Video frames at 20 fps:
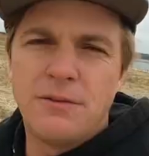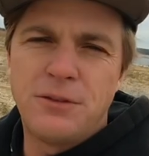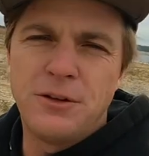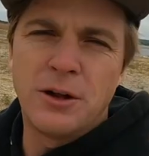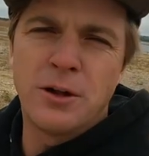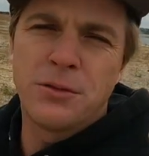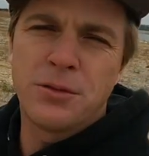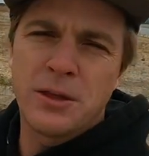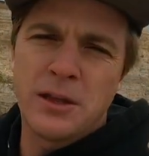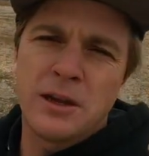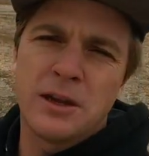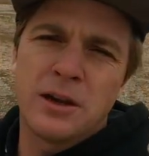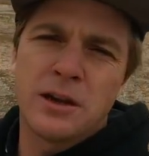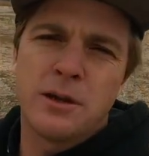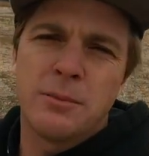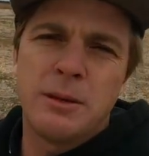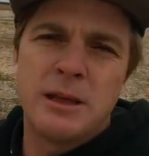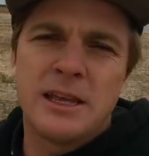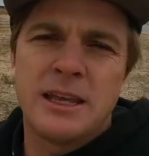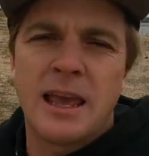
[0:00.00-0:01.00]
If you don't think you're
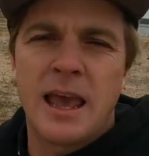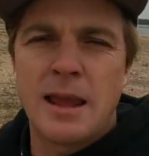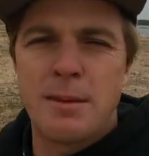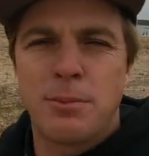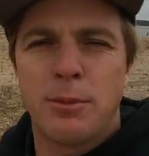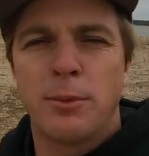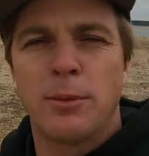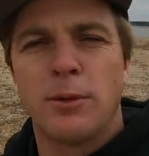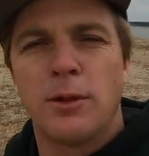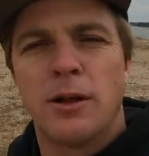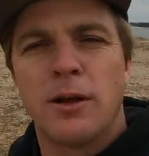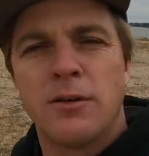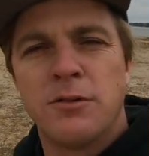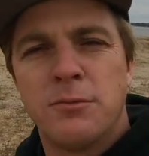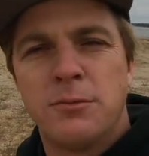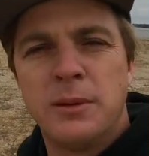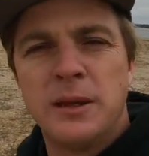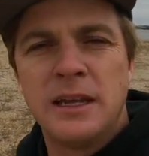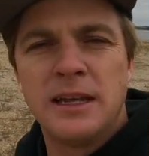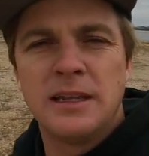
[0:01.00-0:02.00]
gonna be capable
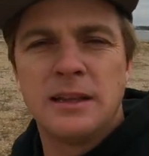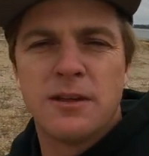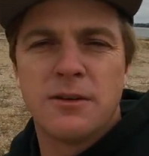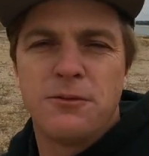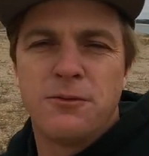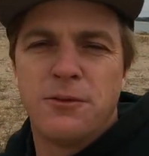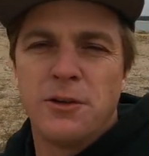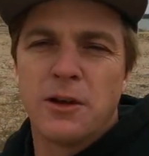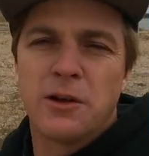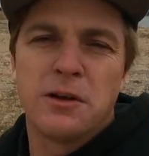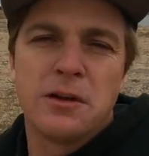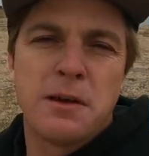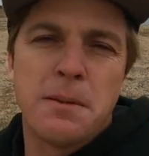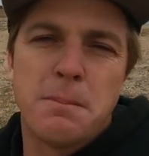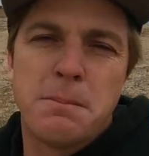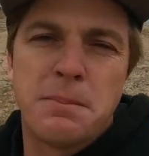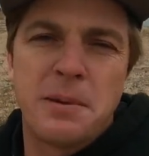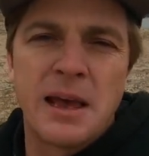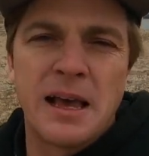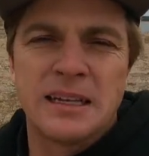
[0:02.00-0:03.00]
of being the very
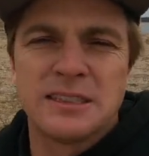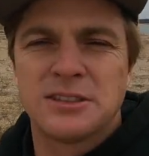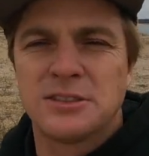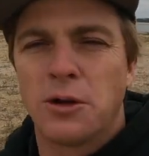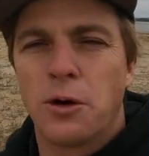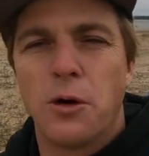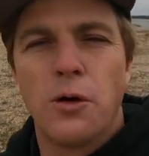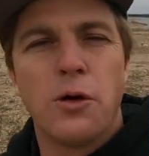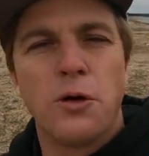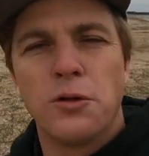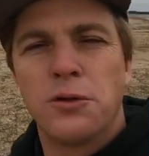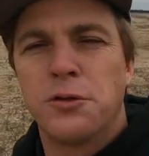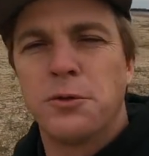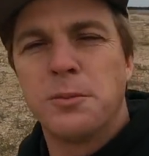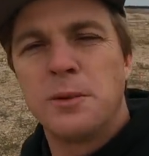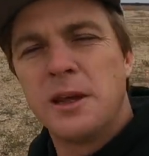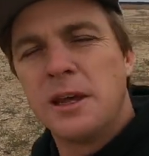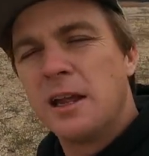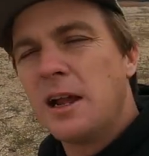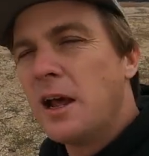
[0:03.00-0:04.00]
best,
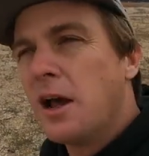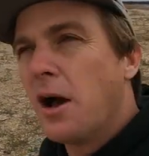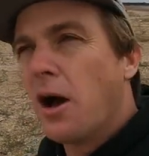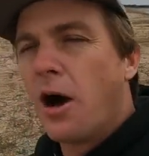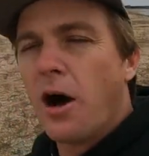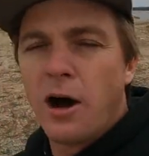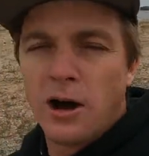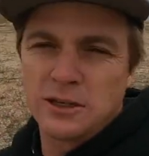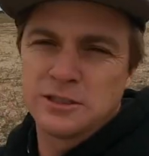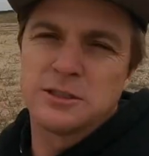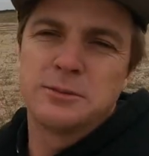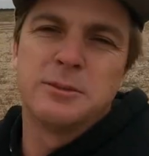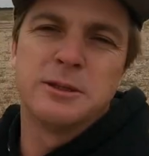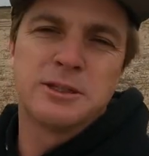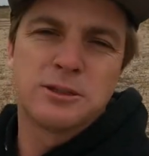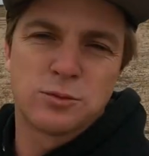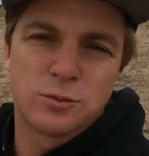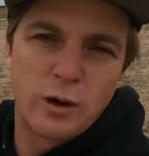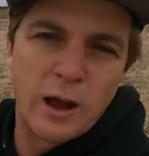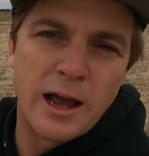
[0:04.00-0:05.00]
ultimate,
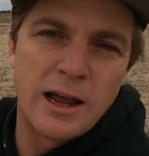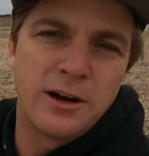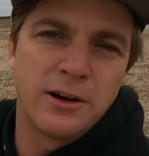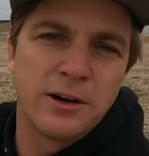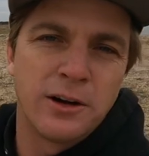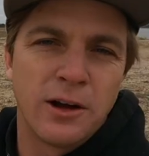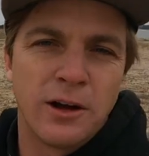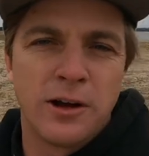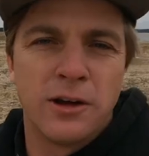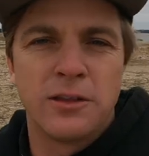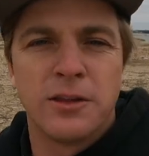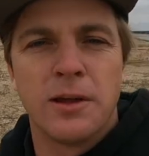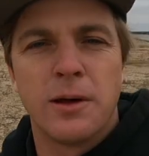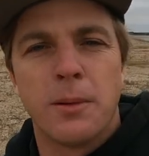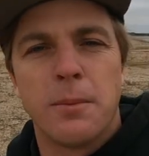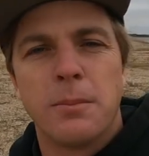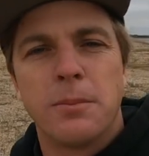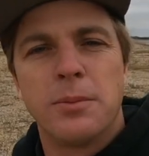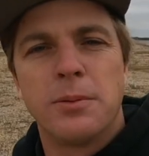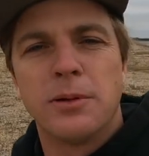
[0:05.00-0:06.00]
awesomest rider on
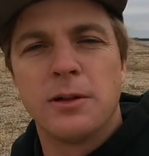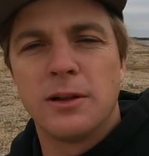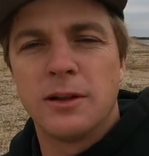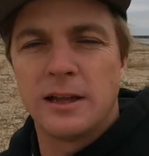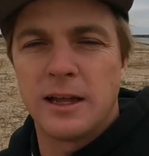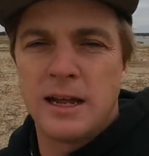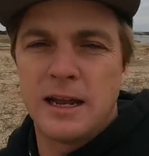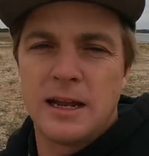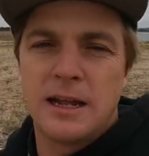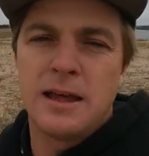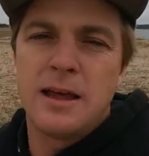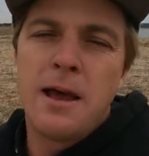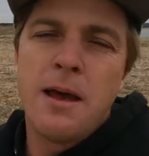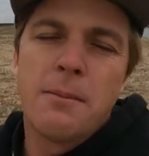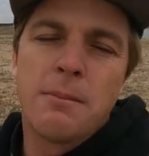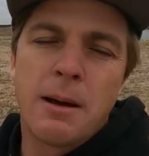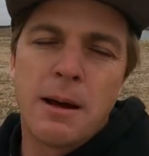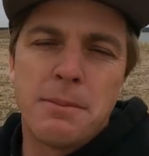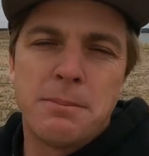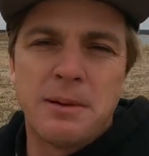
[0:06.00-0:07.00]
the planet,
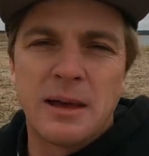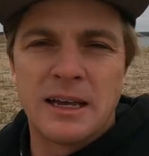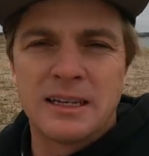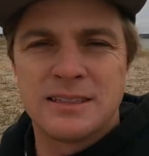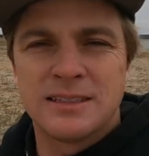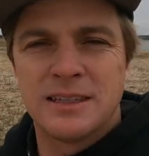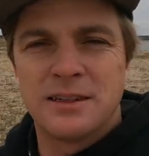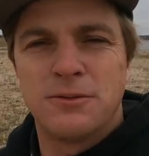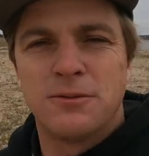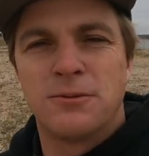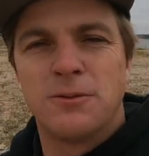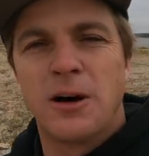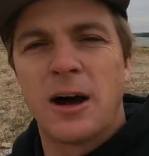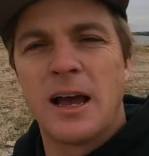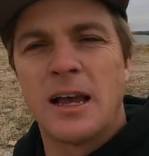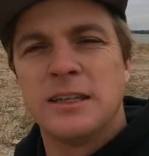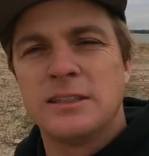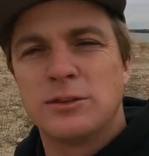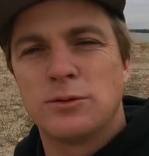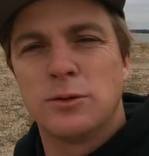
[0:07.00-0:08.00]
my best
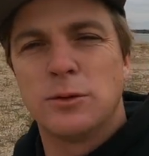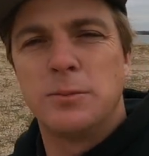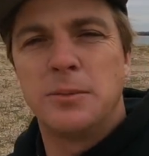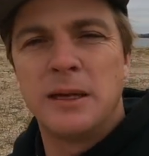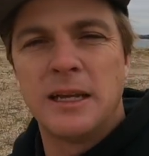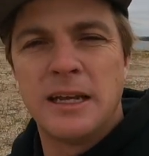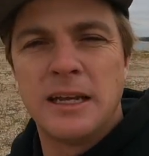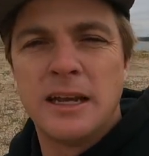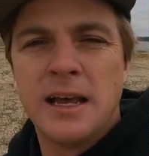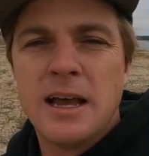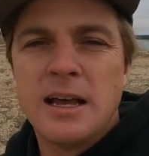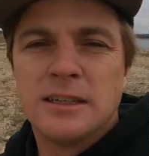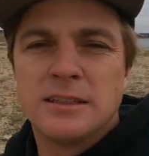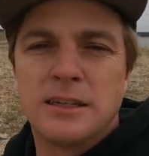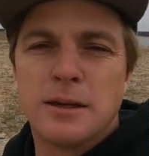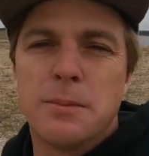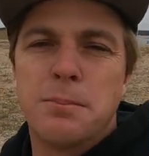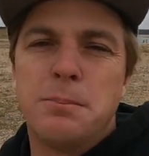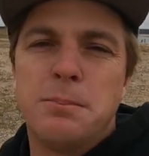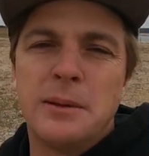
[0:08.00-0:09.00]
advice would be
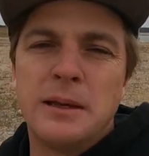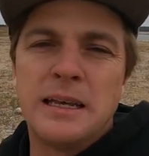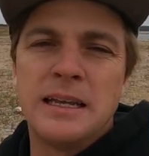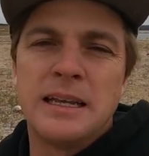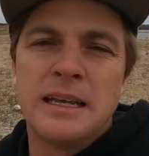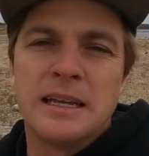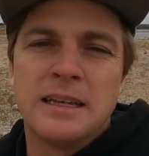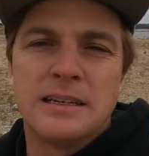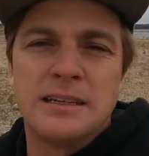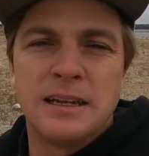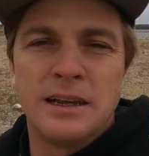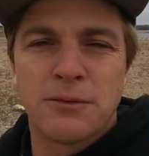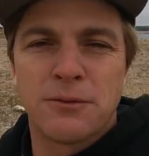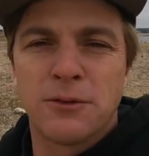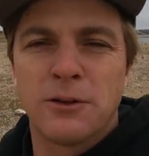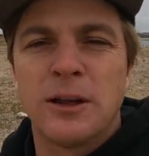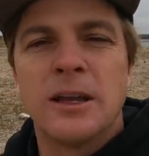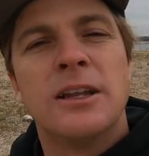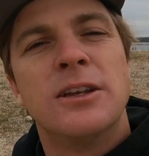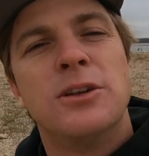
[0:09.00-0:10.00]
to be
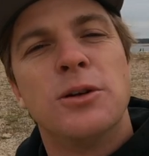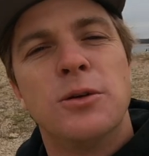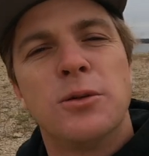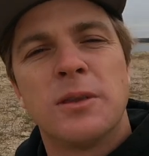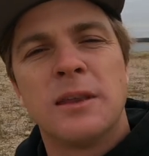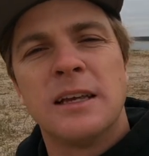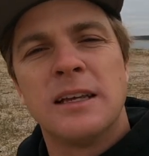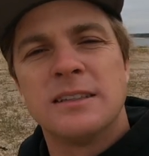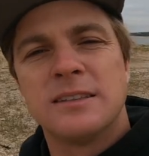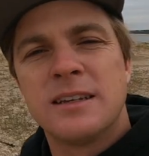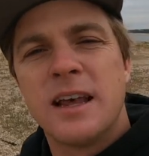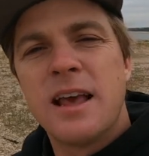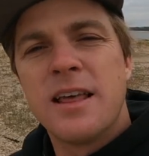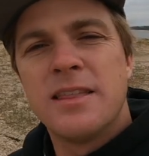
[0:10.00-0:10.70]
different and do things